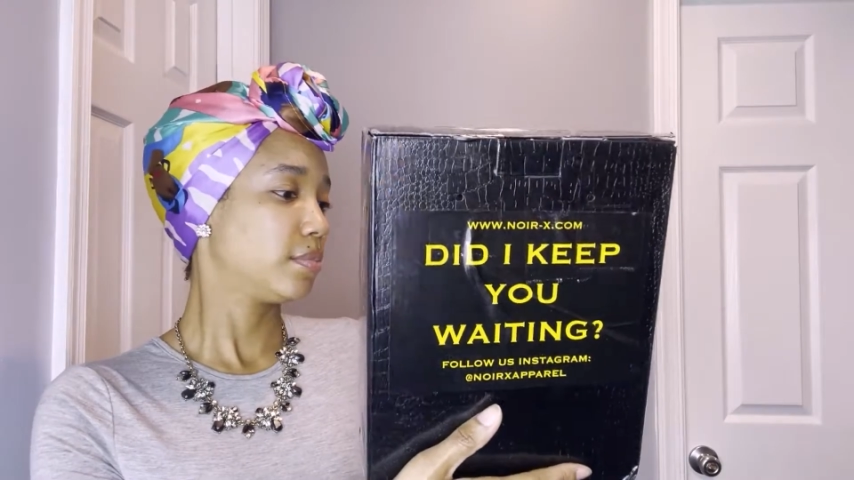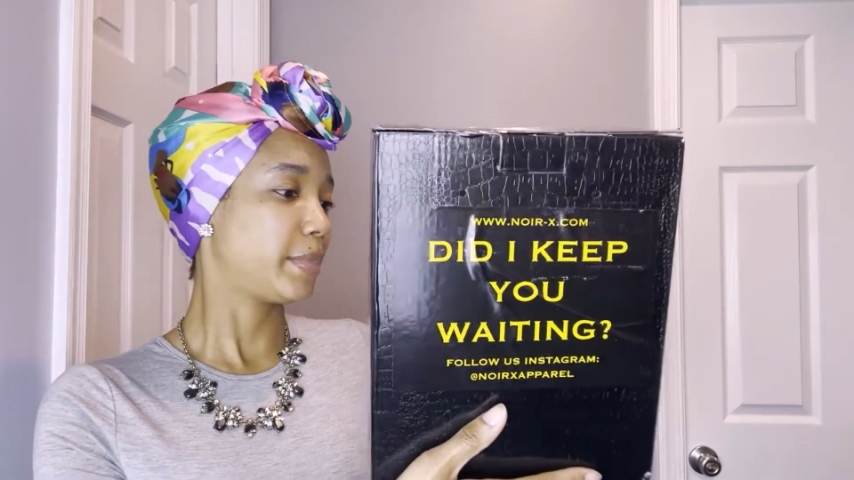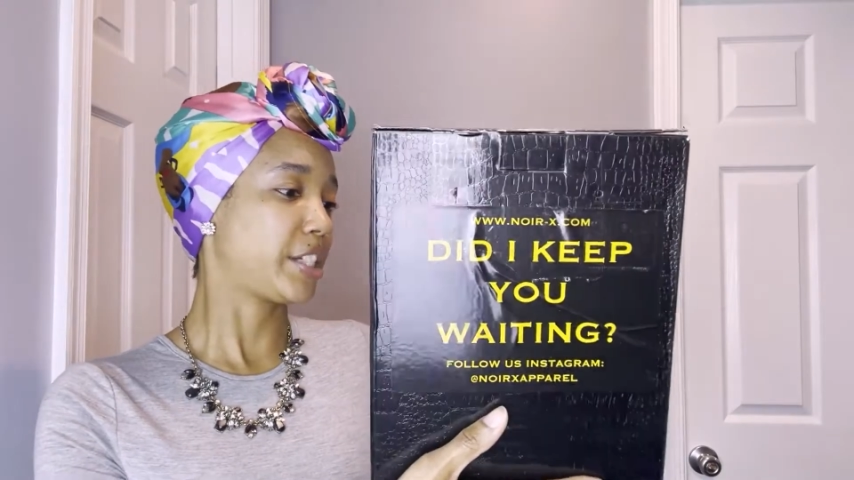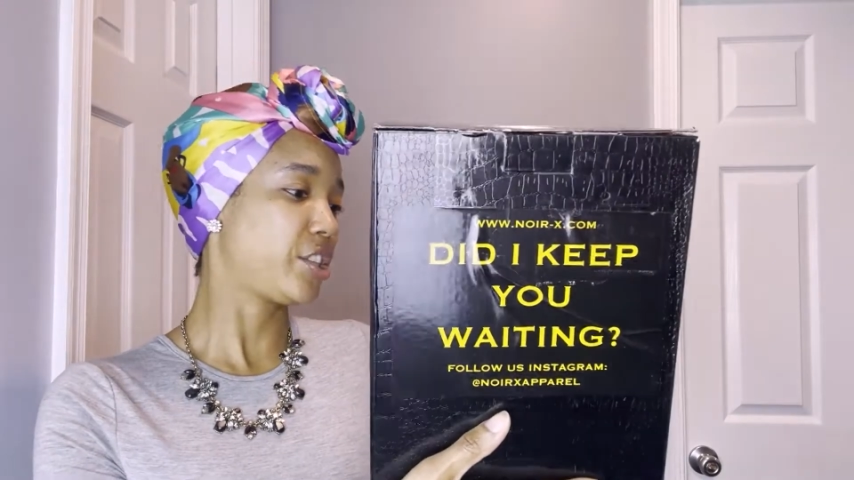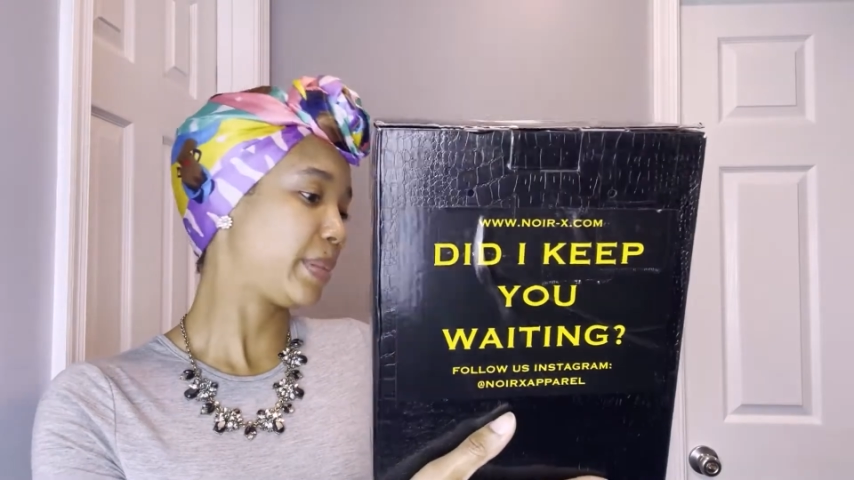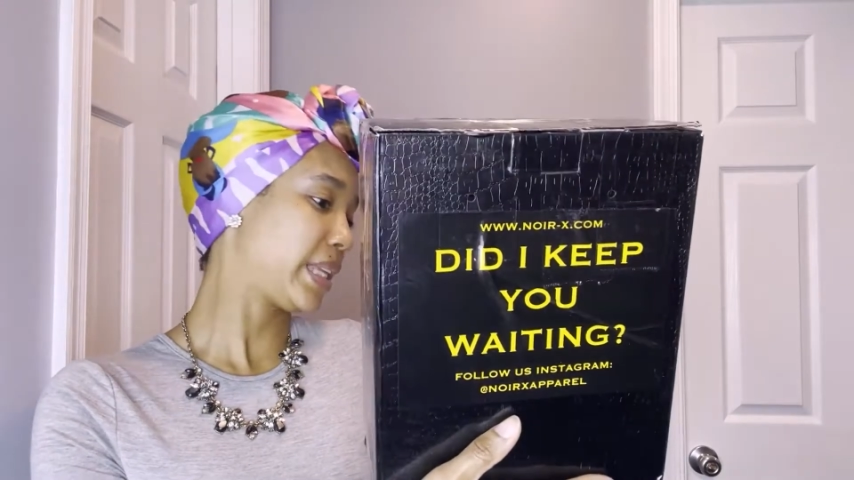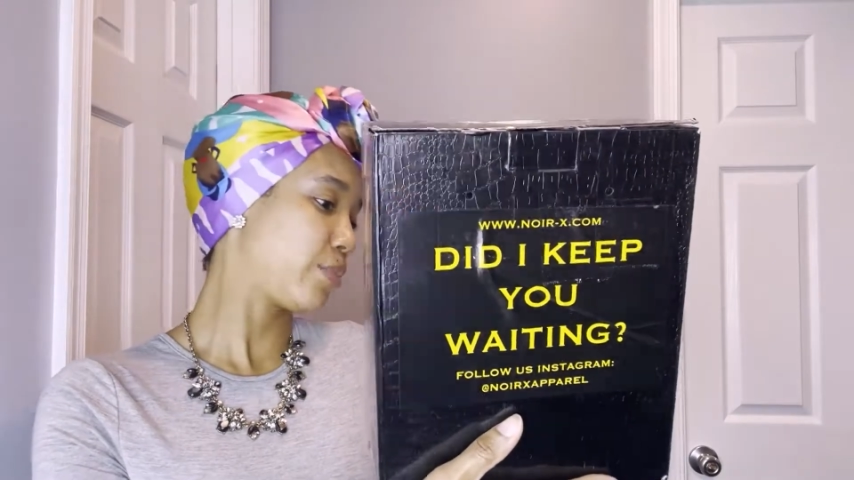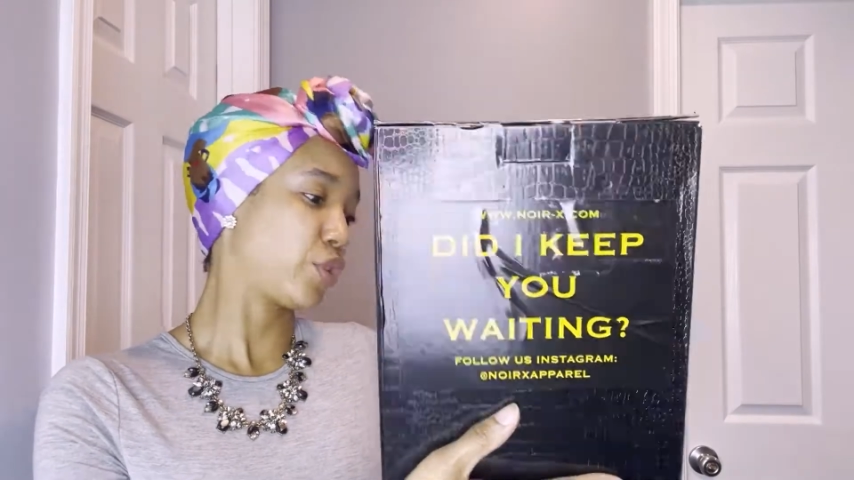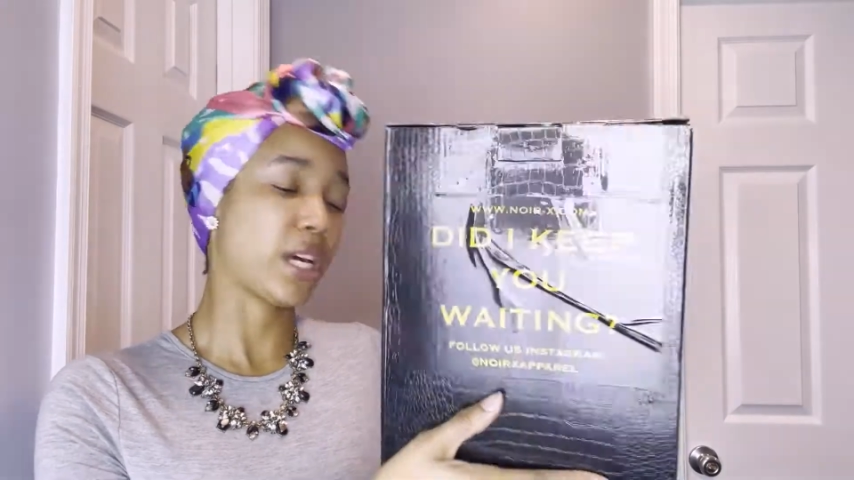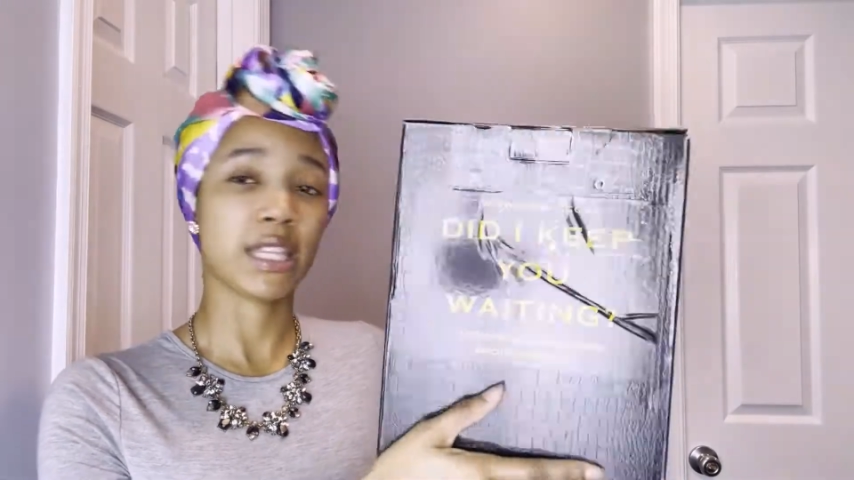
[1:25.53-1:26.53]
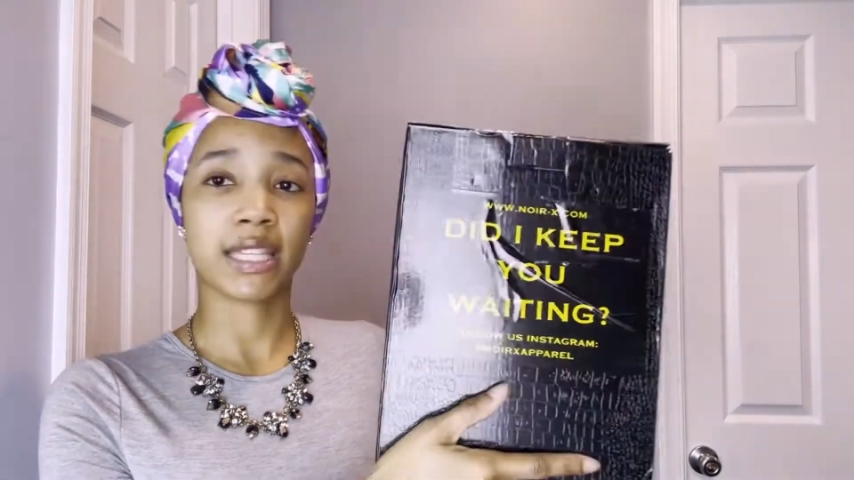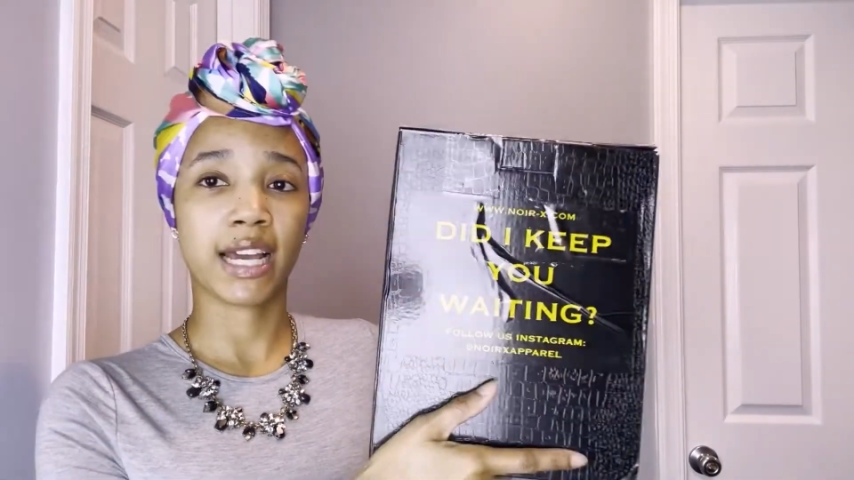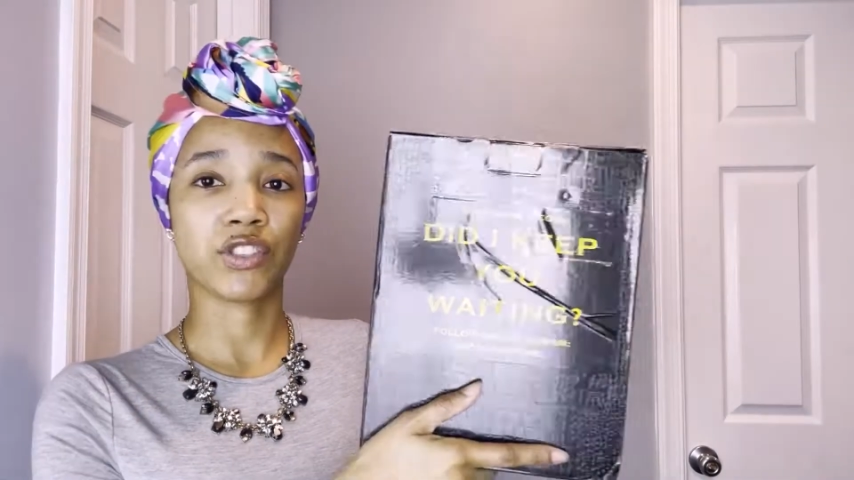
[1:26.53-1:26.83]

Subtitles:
my shipping label on the other side,